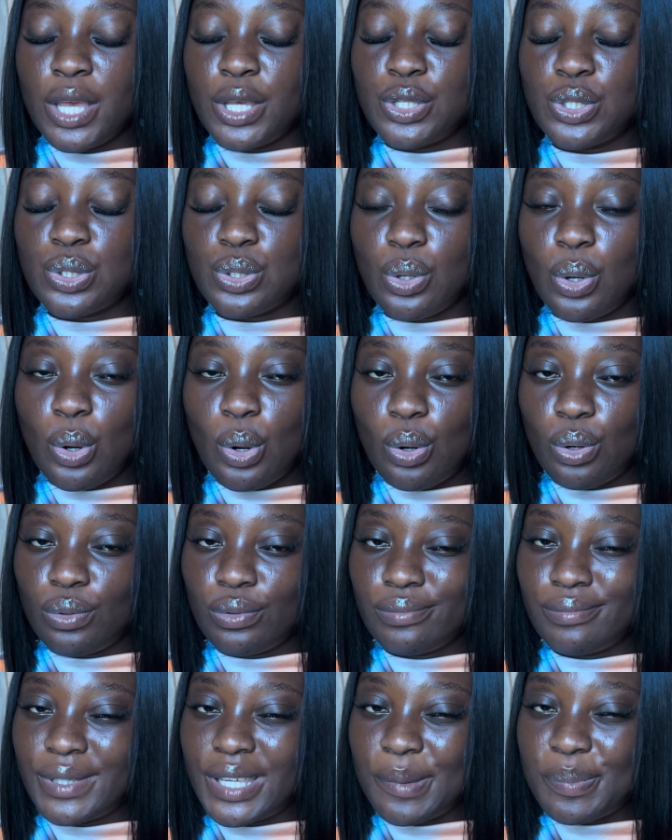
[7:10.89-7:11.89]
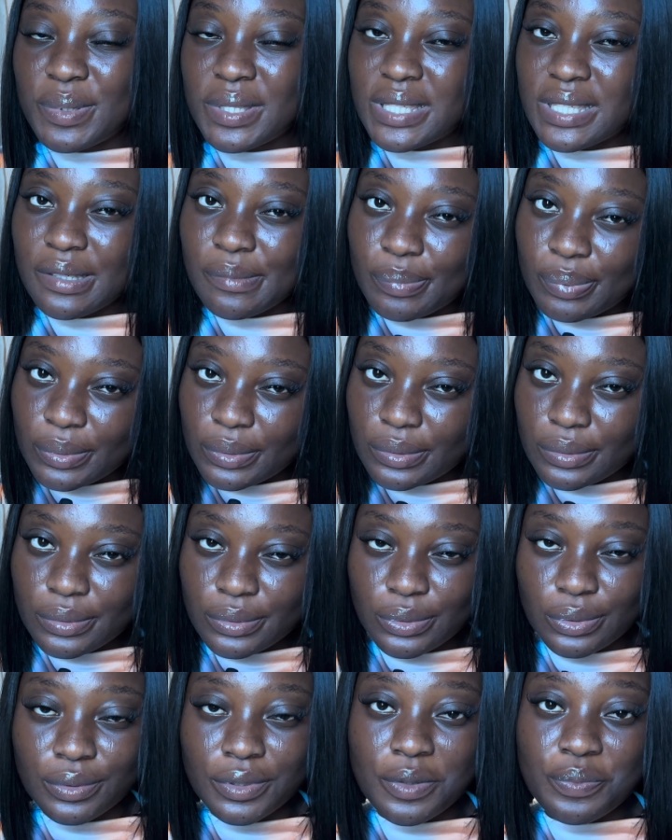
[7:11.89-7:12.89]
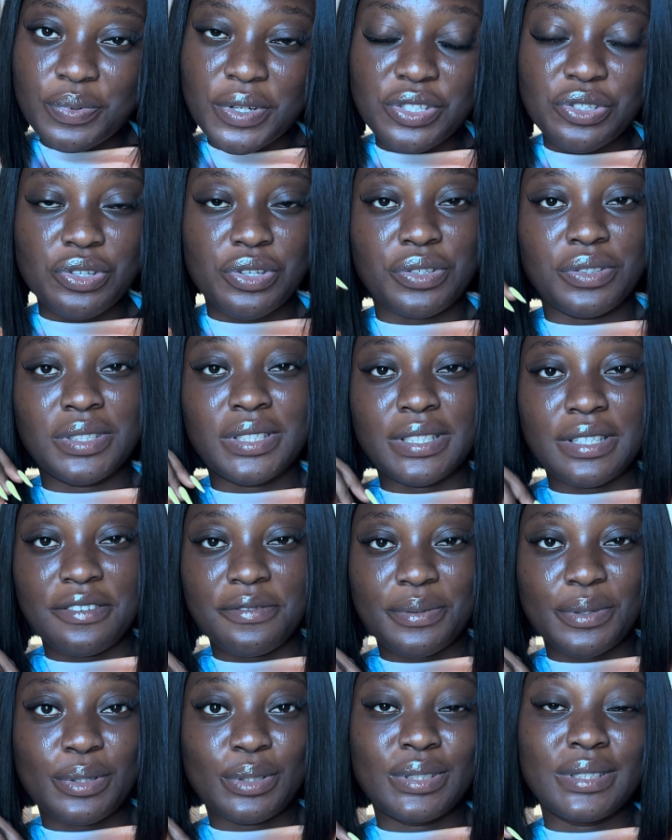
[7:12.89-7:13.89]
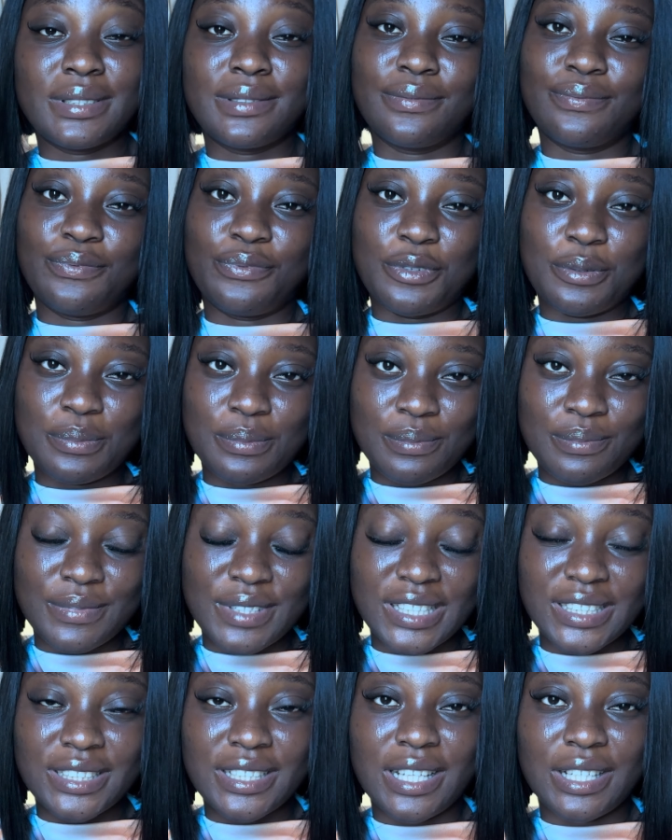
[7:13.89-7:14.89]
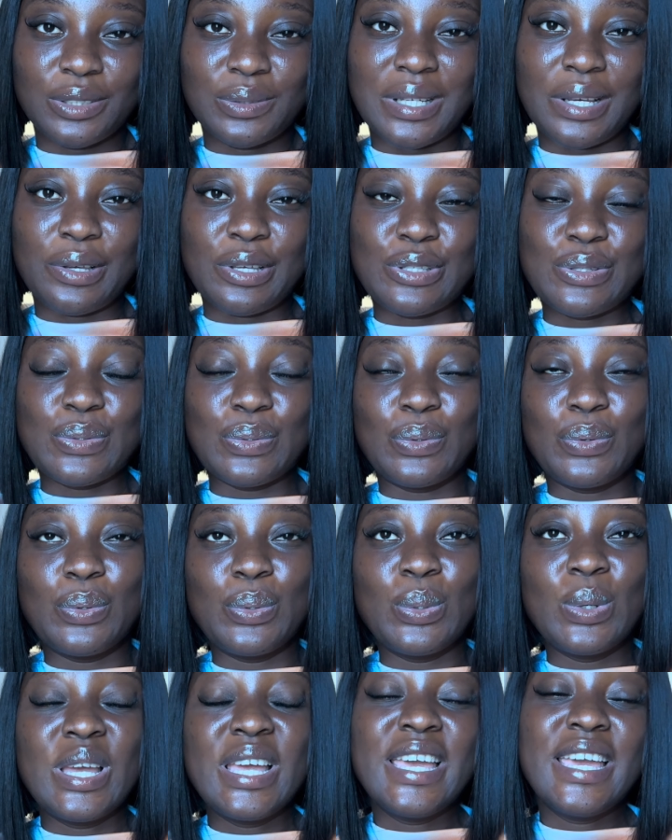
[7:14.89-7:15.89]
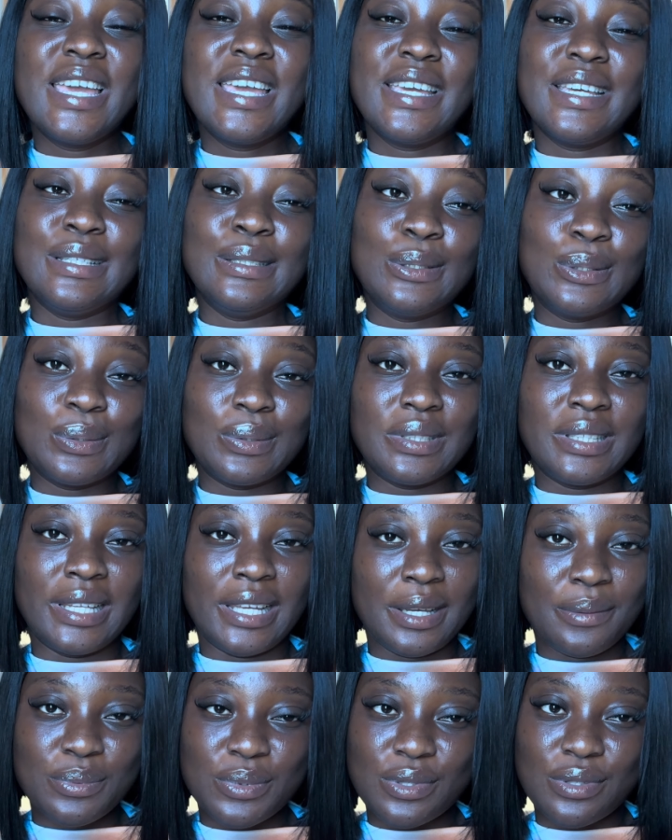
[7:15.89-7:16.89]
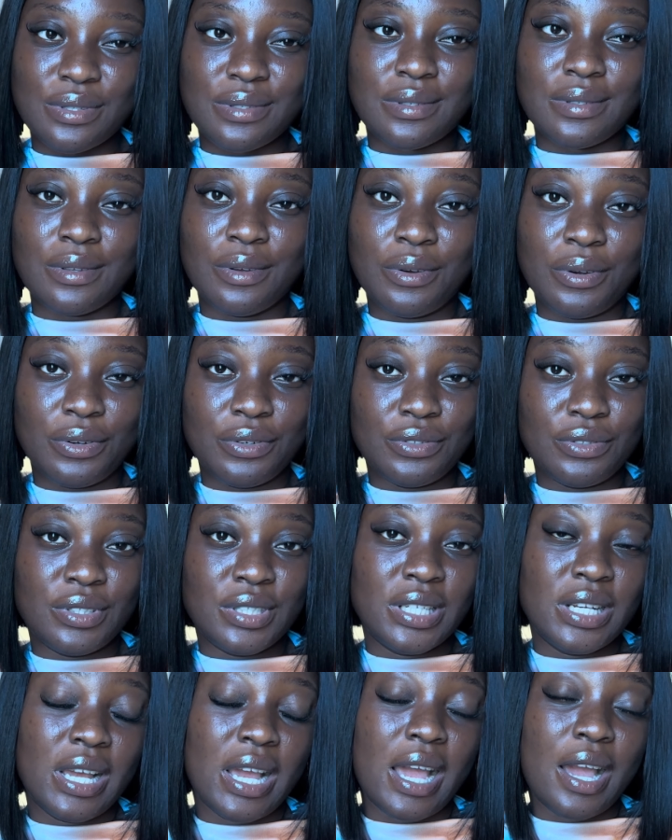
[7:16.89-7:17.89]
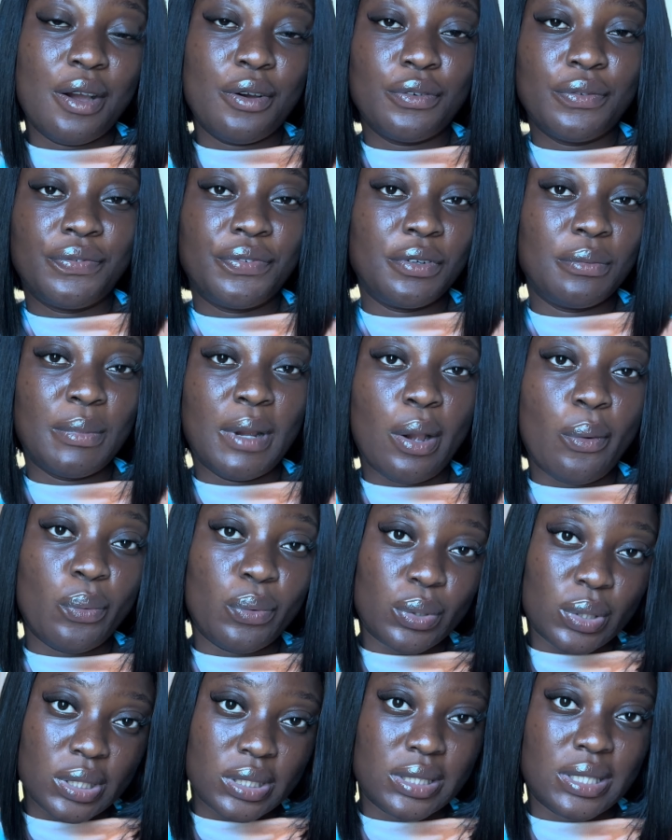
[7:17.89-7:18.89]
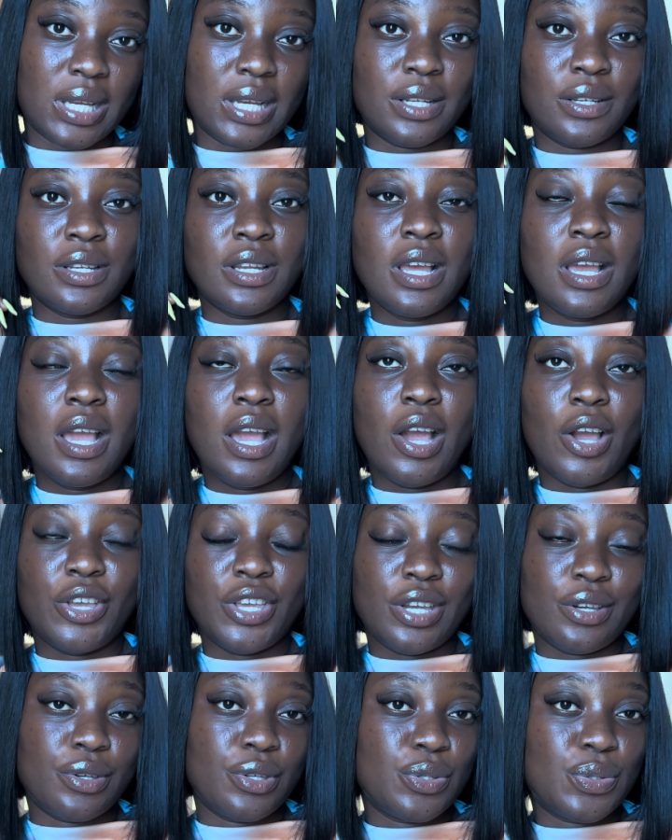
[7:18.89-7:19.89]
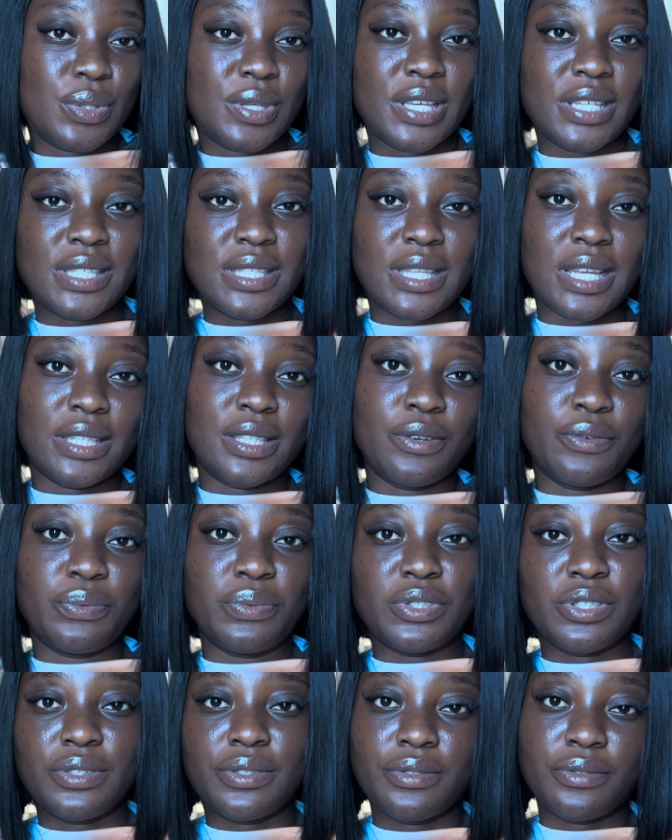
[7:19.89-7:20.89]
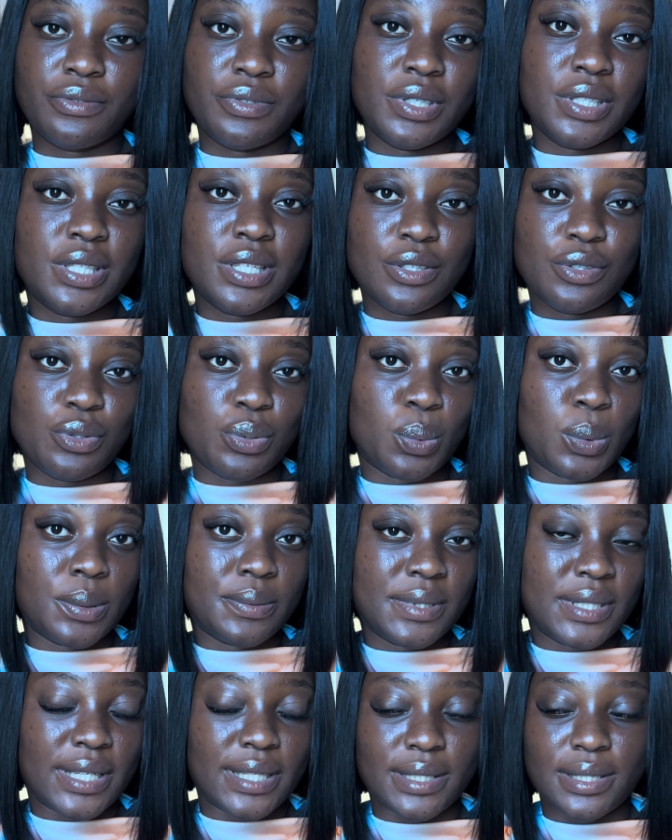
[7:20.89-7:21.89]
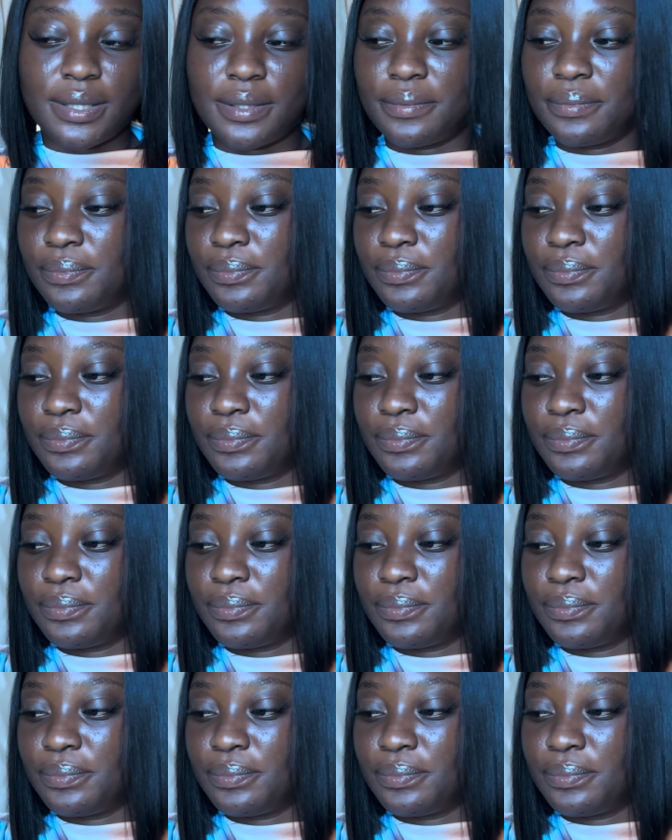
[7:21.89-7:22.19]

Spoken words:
So keep it simple, do not pressure yourself, because from next class we are going to go into depths on how Framer works and how you're going to get started with creating your website.